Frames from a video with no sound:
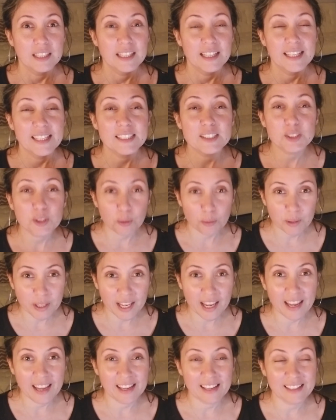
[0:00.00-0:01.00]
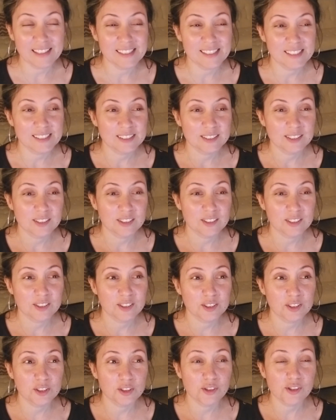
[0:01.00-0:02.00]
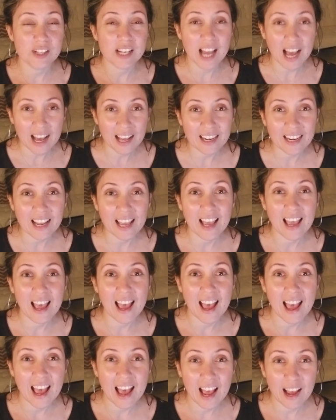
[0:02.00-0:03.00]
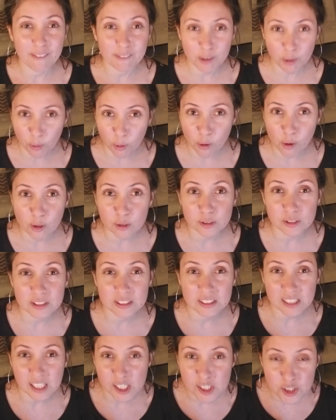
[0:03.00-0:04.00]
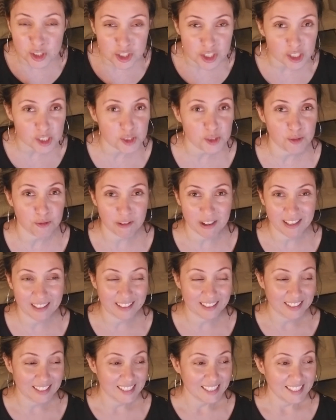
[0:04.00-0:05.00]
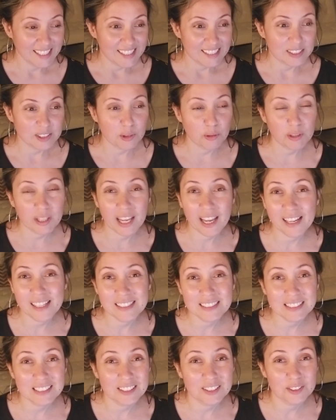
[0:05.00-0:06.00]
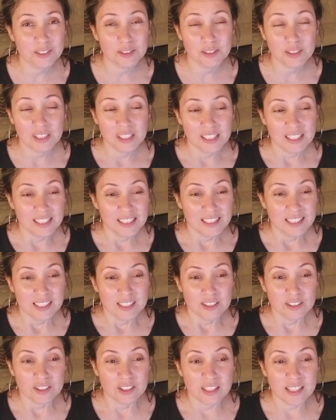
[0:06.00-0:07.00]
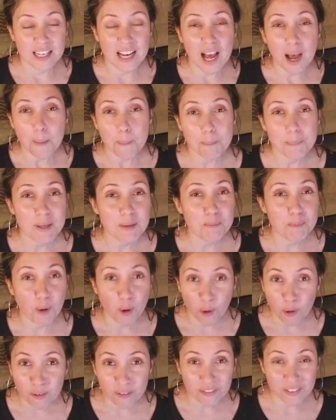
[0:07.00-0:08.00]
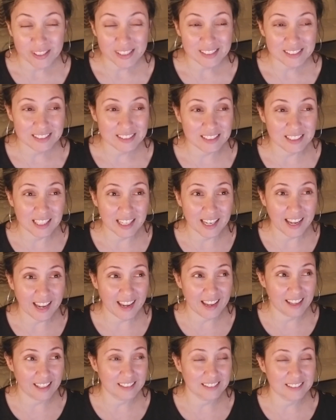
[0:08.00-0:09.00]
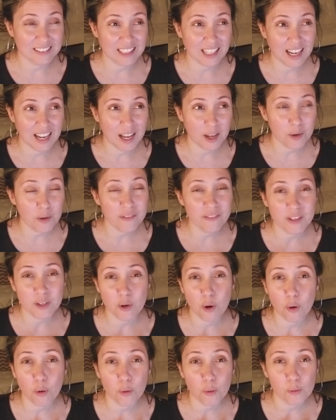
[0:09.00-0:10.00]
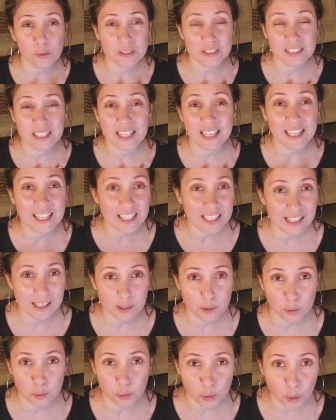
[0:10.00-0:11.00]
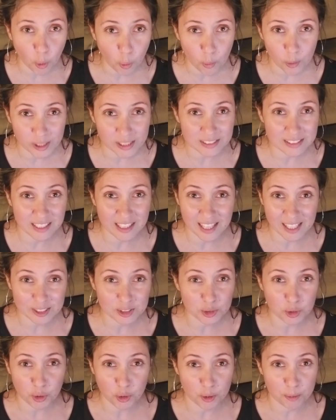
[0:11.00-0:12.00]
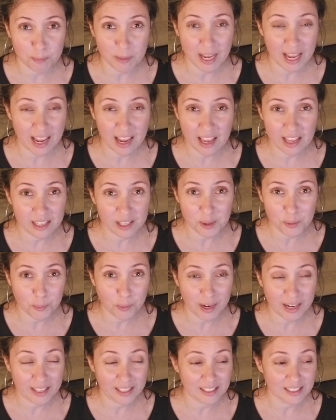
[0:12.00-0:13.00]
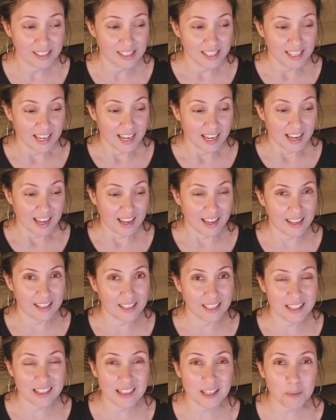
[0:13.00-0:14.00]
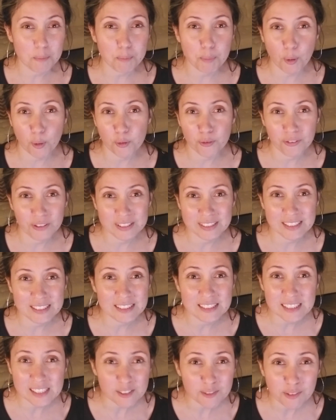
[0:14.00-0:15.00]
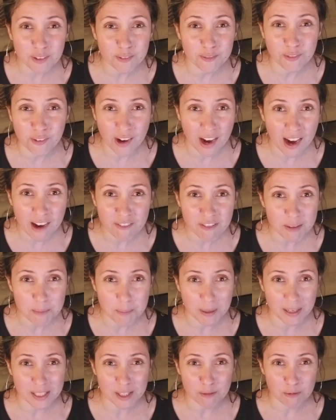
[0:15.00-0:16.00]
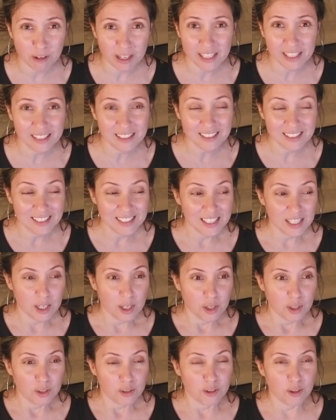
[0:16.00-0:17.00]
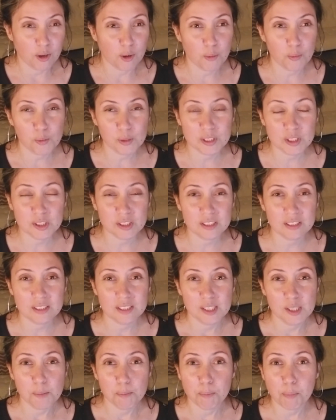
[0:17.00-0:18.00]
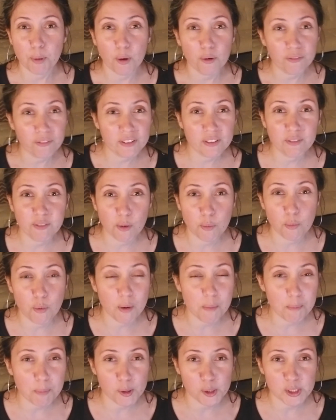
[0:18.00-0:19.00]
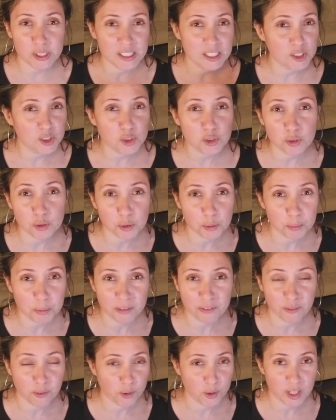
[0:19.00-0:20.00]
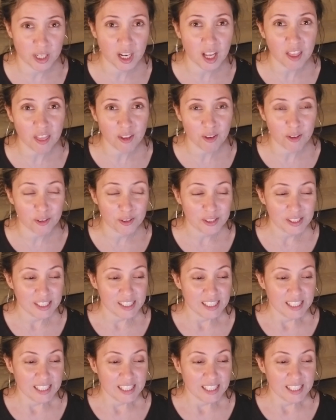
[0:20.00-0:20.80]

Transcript: It's okay to not have it all done just right. It's okay to not be perfect. And I don't even know who was the idiot who coined that term anyway. And I think perfect is different for everybody, right? You know, what's perfect for one person is stupid for another.